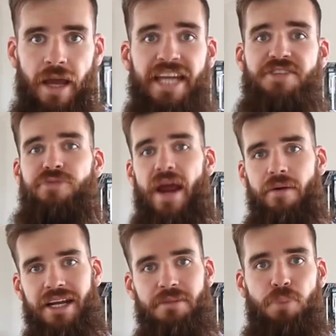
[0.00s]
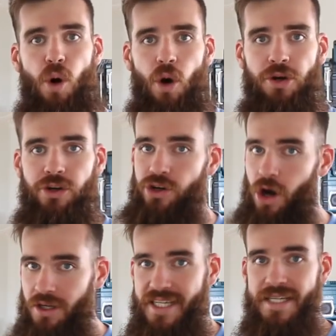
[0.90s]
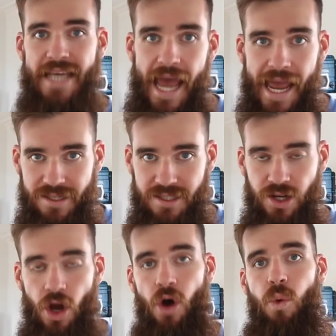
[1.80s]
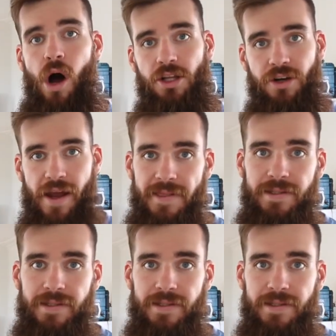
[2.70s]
It's very important not to text while you're at the